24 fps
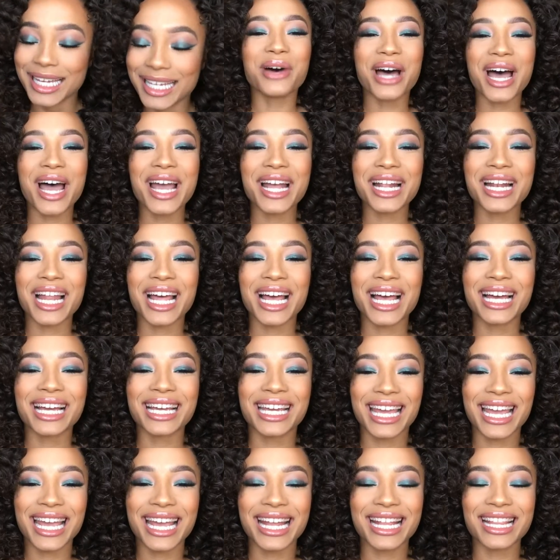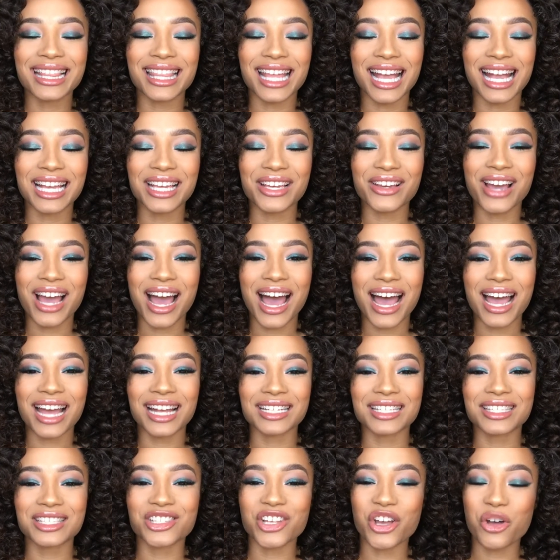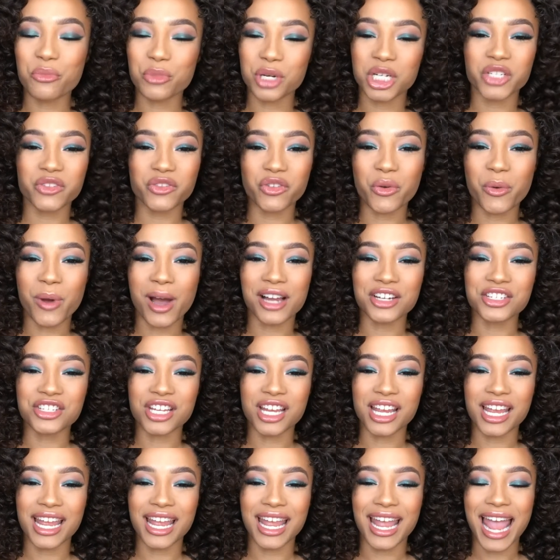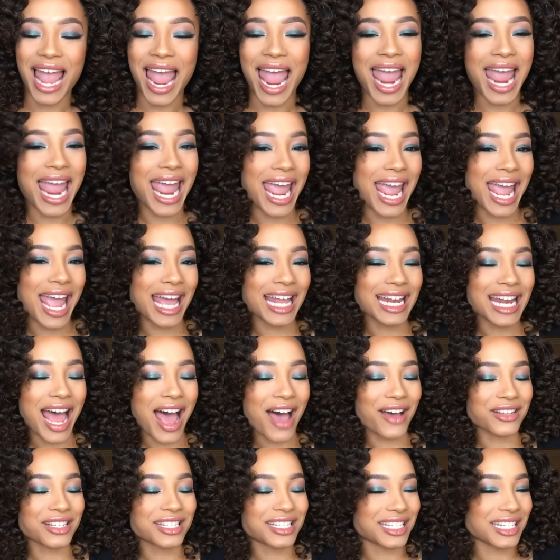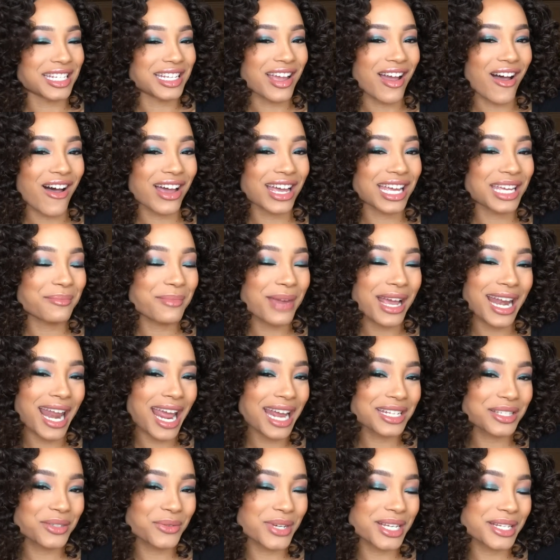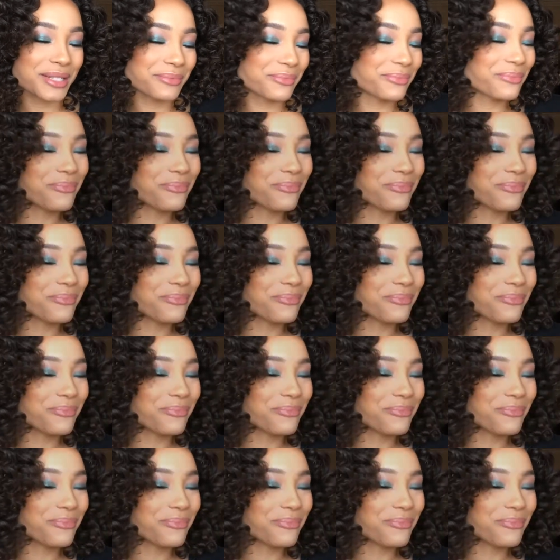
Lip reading: But again, thank you guys so much for watching, and I'll see y'all in my next one.